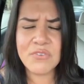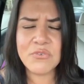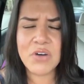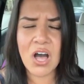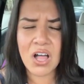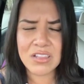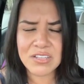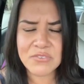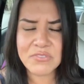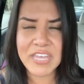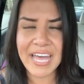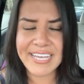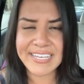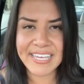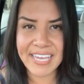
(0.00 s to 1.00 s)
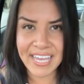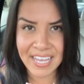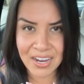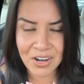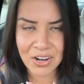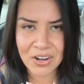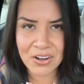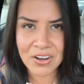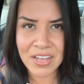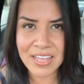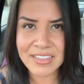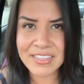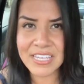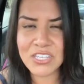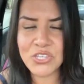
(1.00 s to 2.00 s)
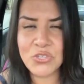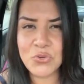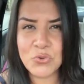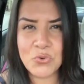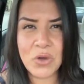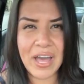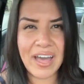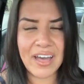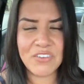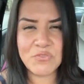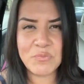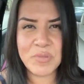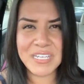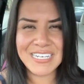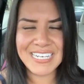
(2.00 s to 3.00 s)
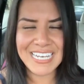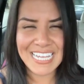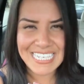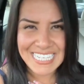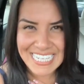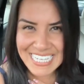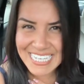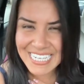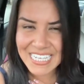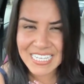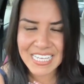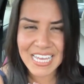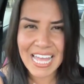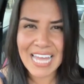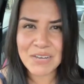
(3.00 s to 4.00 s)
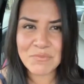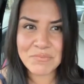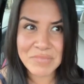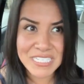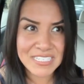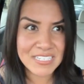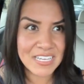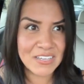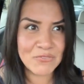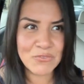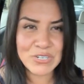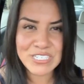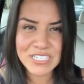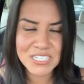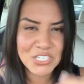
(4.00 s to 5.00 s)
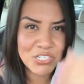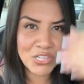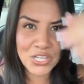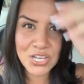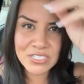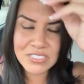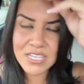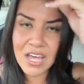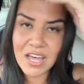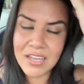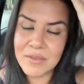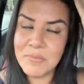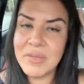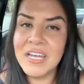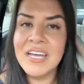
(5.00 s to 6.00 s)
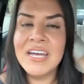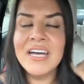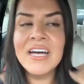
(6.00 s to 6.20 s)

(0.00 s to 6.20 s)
of all of that care that you have been needing and missing for such a long time.